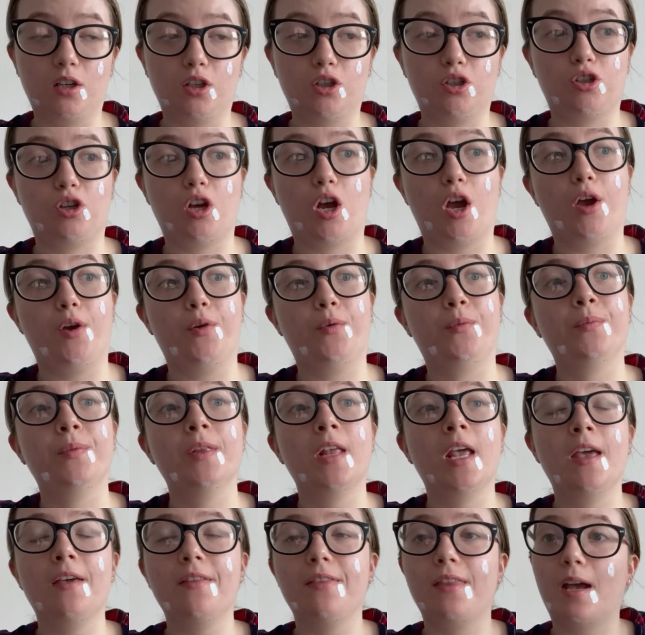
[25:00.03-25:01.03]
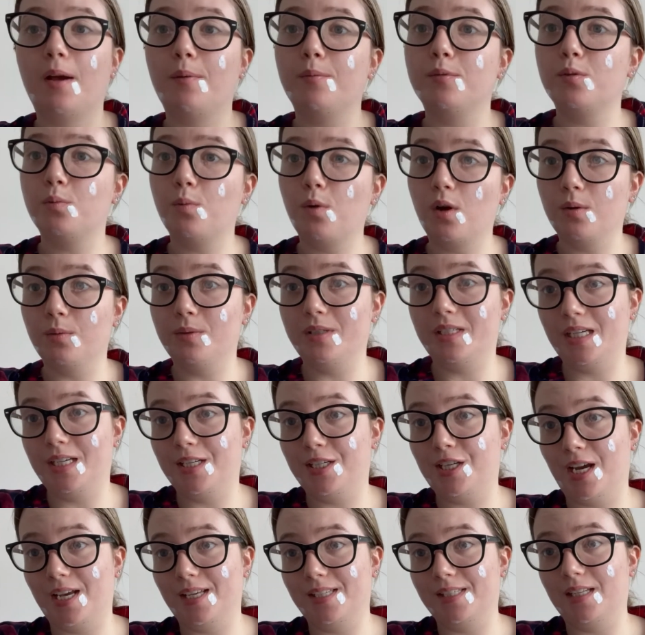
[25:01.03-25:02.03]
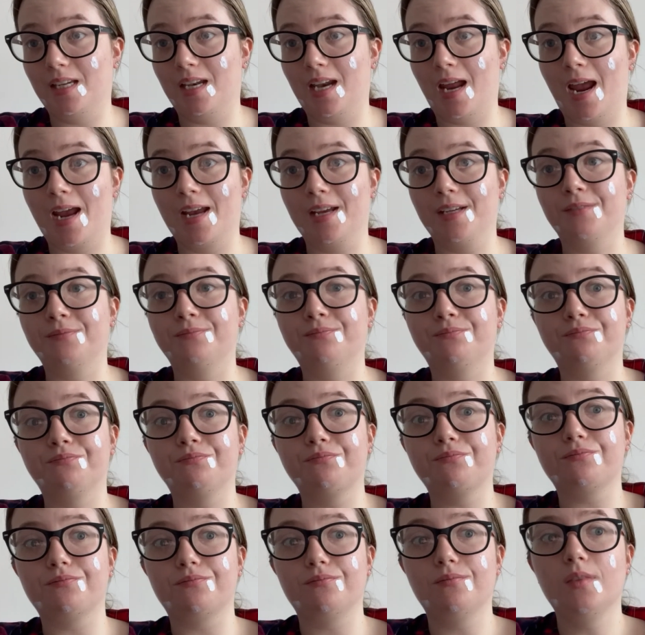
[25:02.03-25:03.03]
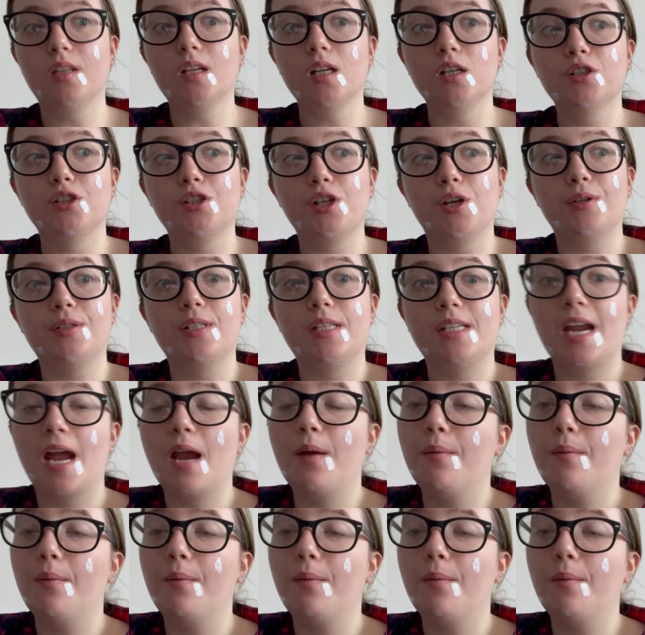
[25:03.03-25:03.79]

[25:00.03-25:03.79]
So that was what we did yesterday. So today I